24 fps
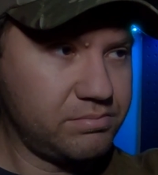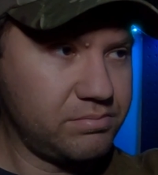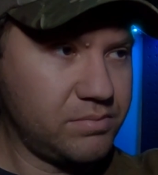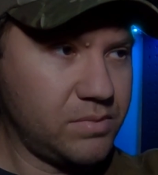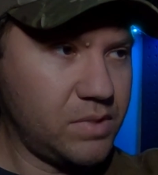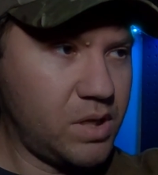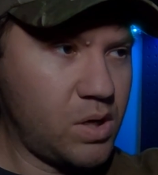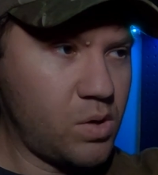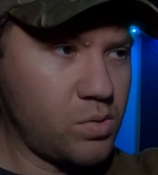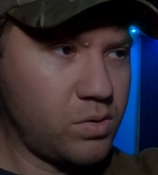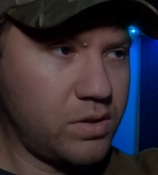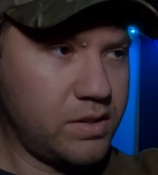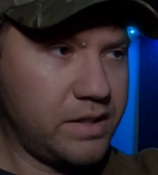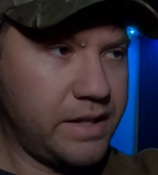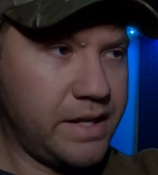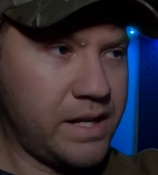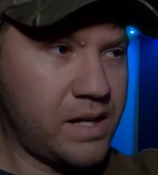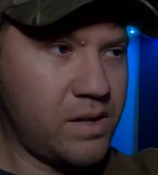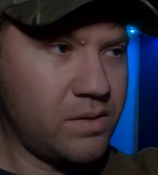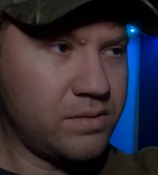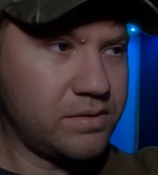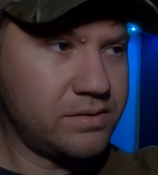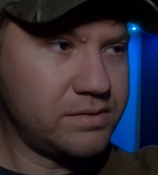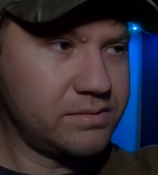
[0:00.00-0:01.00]
hold it
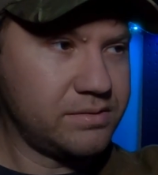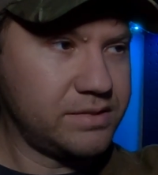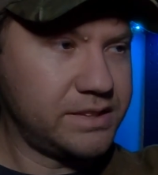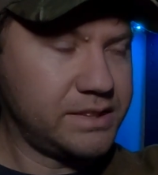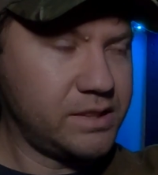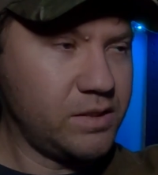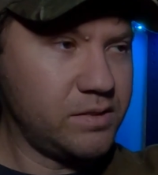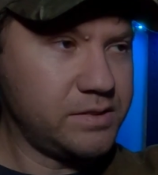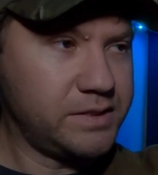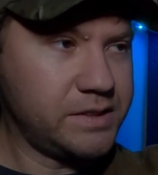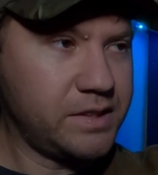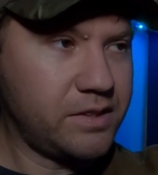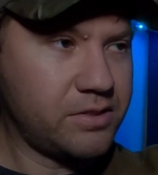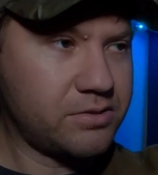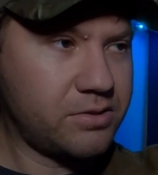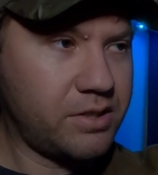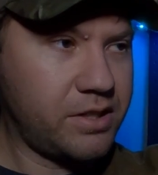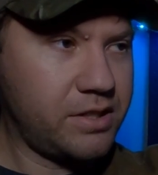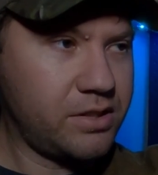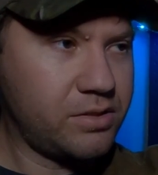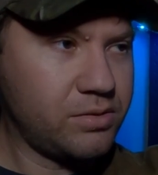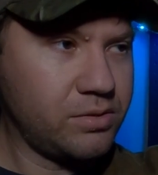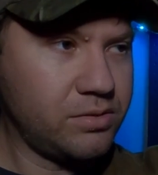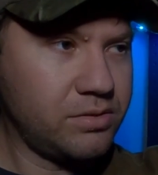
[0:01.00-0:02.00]
out and still see the
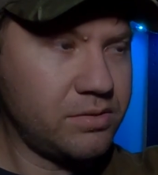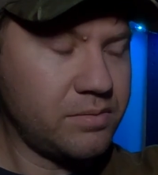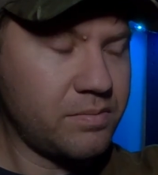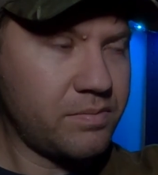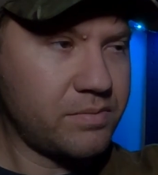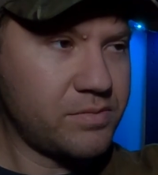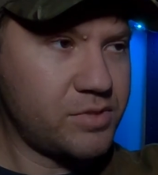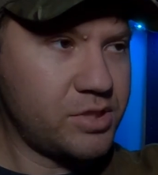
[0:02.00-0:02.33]
reticle